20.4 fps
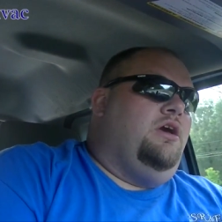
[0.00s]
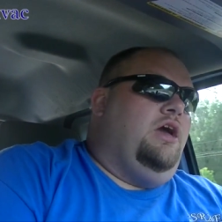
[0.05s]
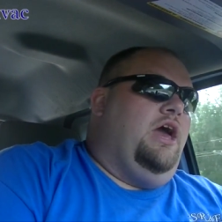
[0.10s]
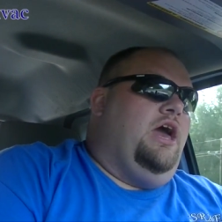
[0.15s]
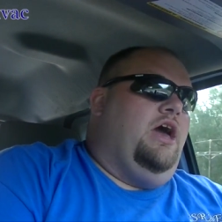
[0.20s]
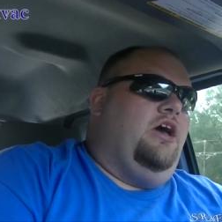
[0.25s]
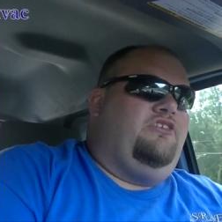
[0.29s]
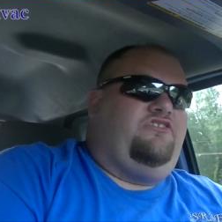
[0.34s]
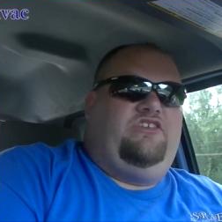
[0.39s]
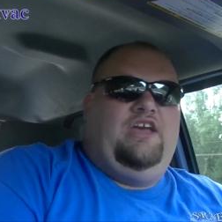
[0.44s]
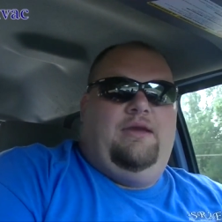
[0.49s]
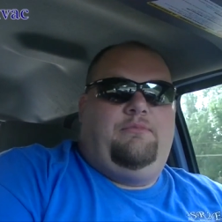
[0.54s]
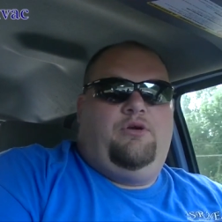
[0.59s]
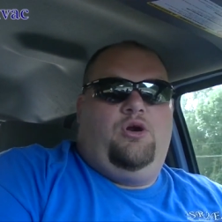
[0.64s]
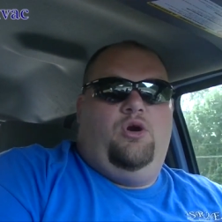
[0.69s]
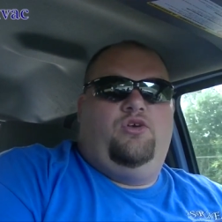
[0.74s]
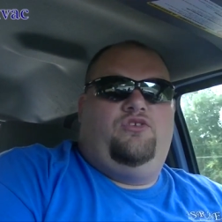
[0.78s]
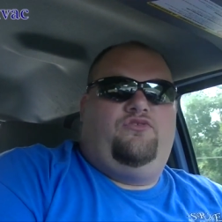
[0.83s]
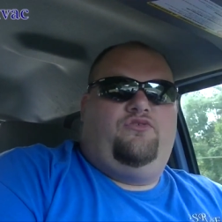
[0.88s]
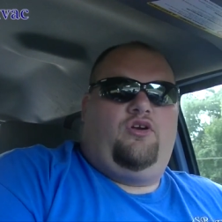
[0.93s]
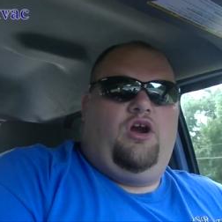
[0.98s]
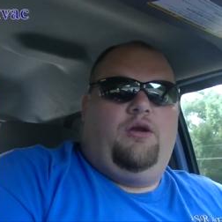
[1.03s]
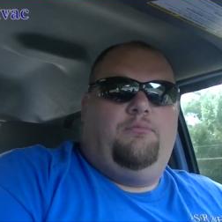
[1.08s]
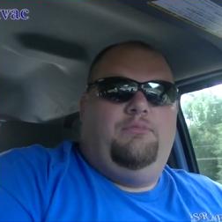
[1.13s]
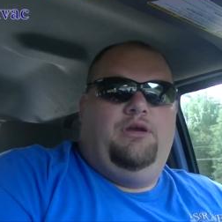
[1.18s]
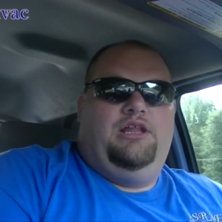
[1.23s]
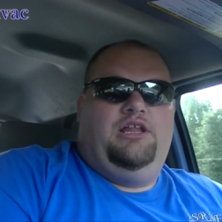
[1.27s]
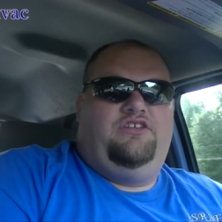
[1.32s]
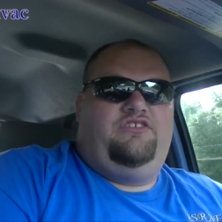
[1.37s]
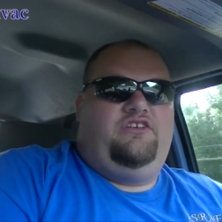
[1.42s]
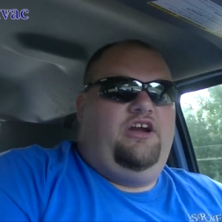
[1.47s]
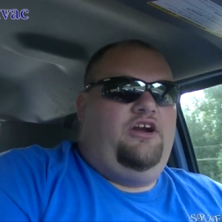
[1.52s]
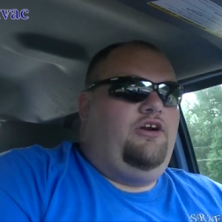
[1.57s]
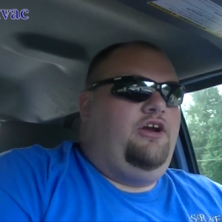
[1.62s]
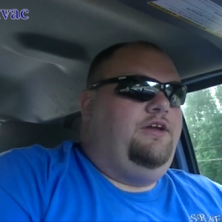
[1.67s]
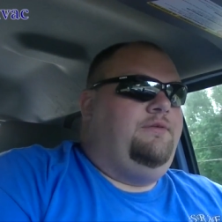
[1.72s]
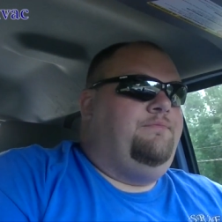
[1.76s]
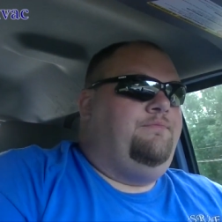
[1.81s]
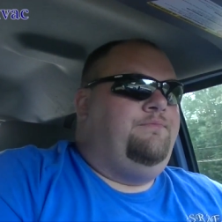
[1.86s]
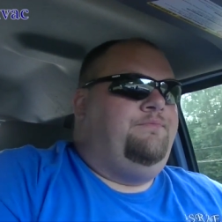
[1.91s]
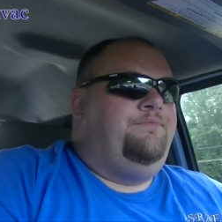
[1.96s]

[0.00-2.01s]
Uh, same goes for our military.